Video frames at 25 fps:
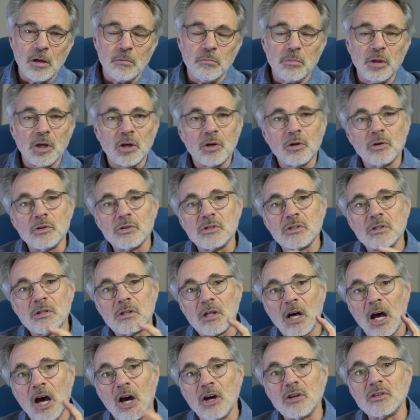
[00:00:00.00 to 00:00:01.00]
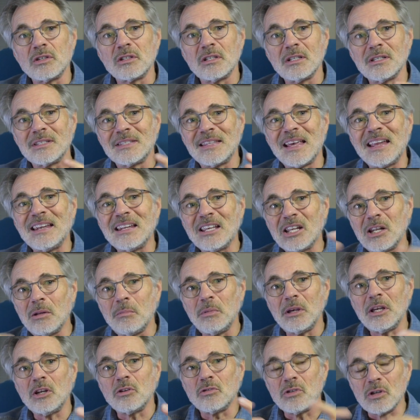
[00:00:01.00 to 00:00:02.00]
because the host is then going to
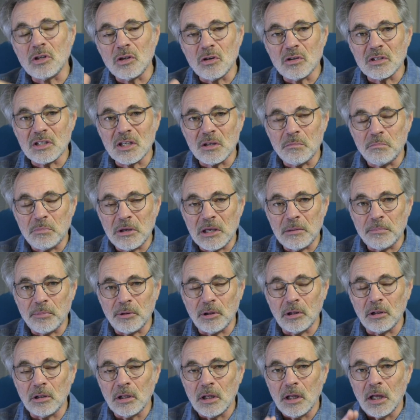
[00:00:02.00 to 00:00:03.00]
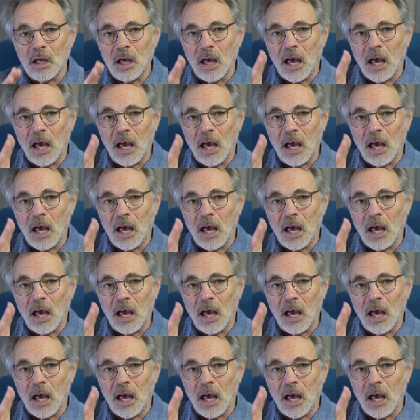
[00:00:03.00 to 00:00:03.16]
be introducing people,